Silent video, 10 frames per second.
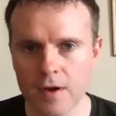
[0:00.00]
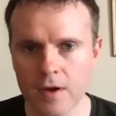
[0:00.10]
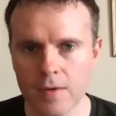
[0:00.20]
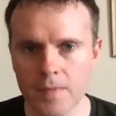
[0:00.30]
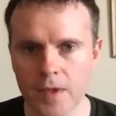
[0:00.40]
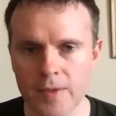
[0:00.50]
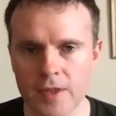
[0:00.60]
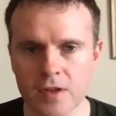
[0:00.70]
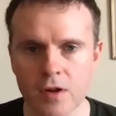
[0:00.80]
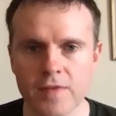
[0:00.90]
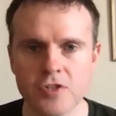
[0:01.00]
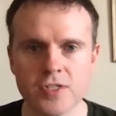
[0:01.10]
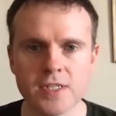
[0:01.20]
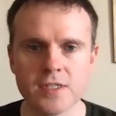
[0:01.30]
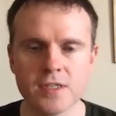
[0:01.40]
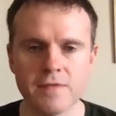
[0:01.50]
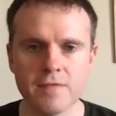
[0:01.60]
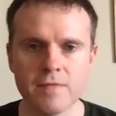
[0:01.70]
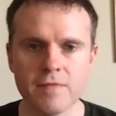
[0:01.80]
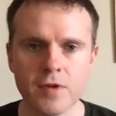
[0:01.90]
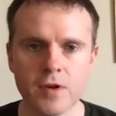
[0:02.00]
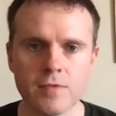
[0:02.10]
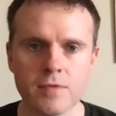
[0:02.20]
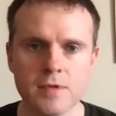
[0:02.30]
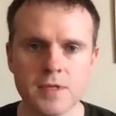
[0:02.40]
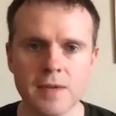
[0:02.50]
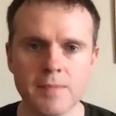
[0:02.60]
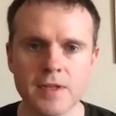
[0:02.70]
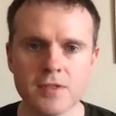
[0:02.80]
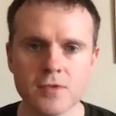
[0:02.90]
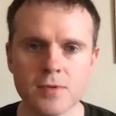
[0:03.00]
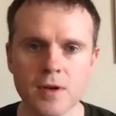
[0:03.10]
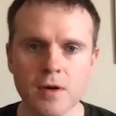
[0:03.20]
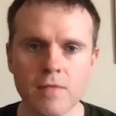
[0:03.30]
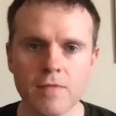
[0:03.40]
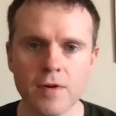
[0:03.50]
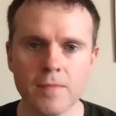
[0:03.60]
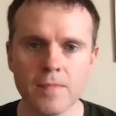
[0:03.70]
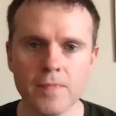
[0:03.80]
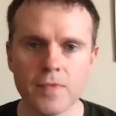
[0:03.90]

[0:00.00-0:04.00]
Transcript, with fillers: Um, I mean, there's a lot of interesting stuff that Foucault did, but there's also a lot of um,